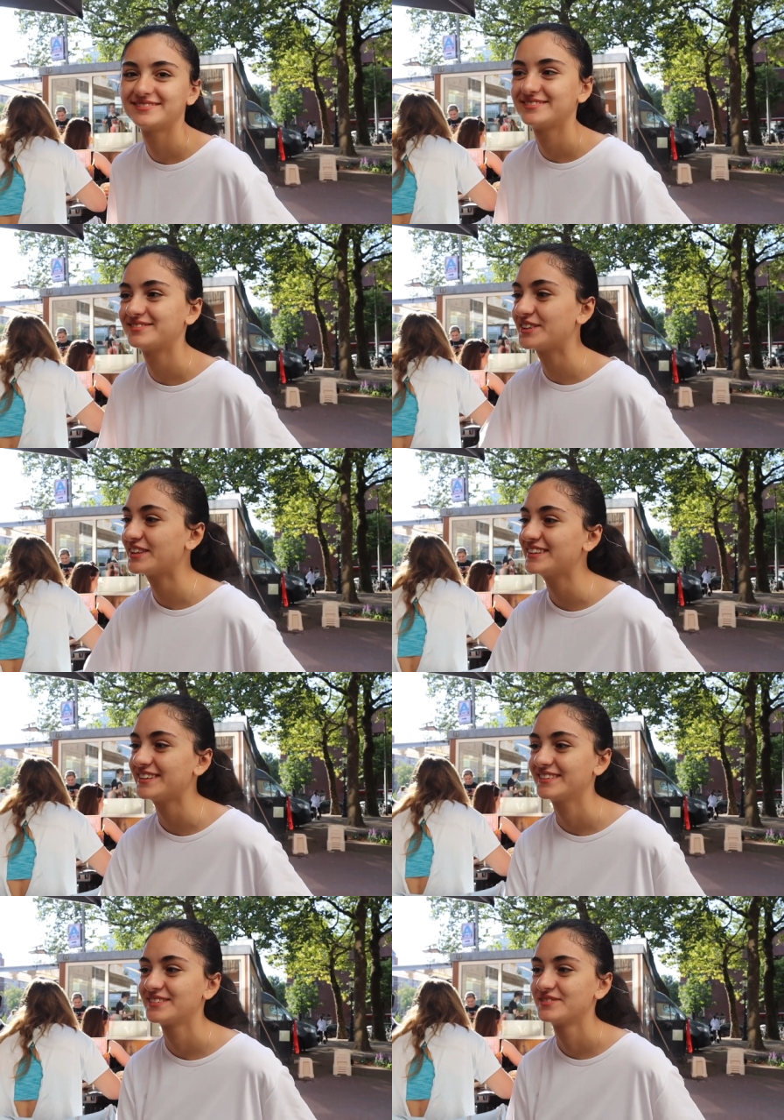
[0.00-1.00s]
Okay,
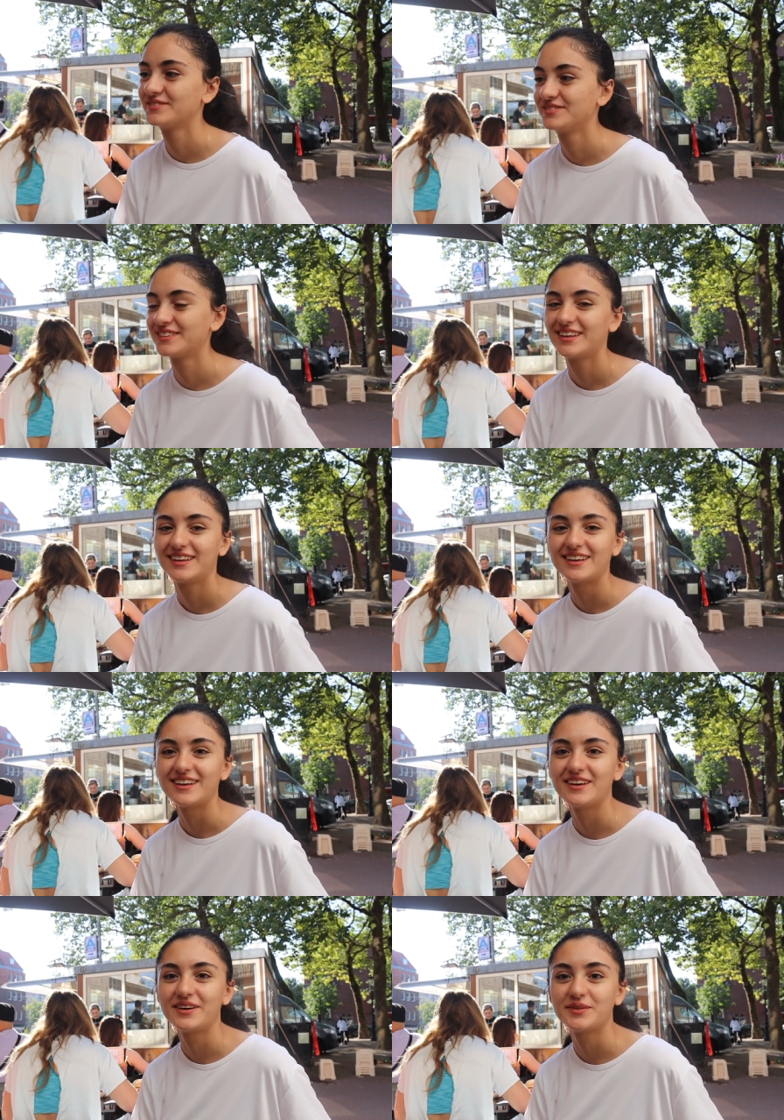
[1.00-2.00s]
introduce yourself.
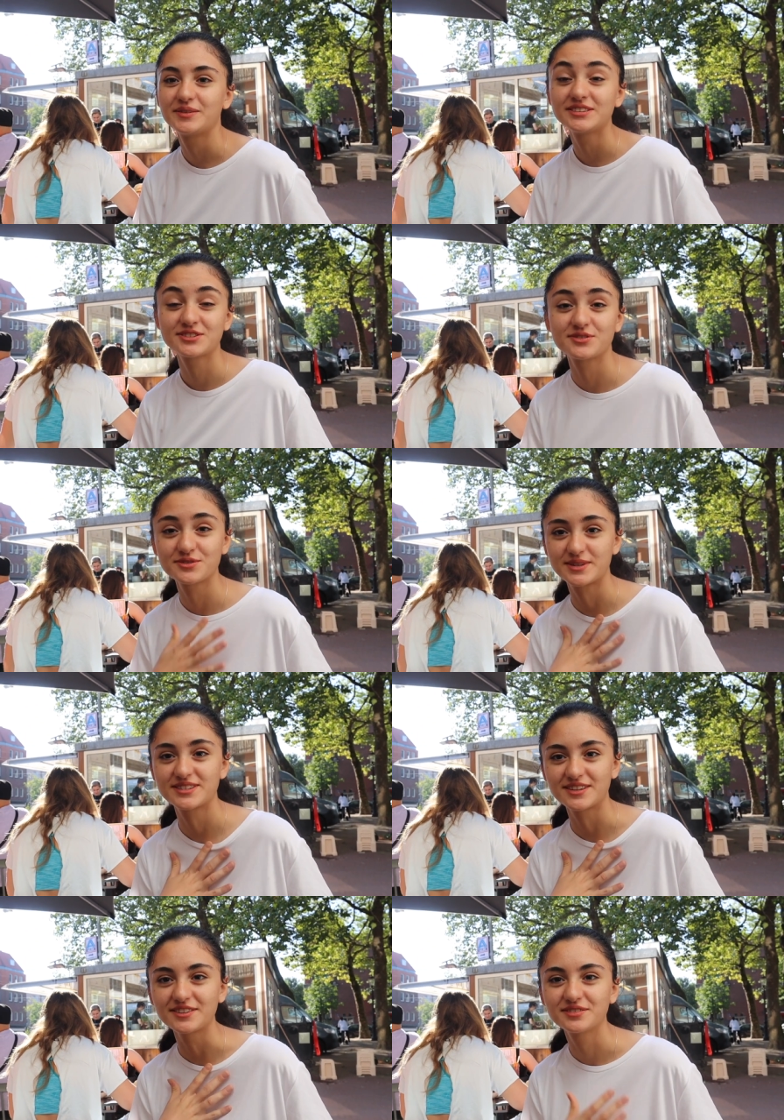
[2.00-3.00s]
Uh, introduce
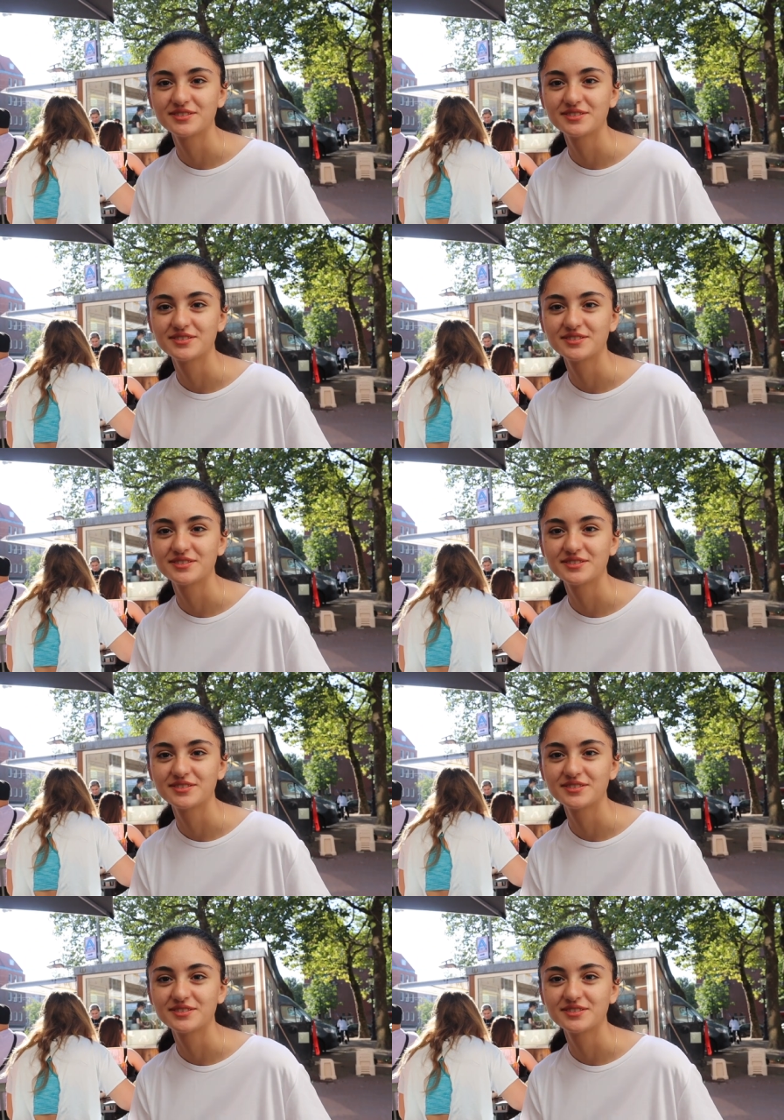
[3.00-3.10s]
myself?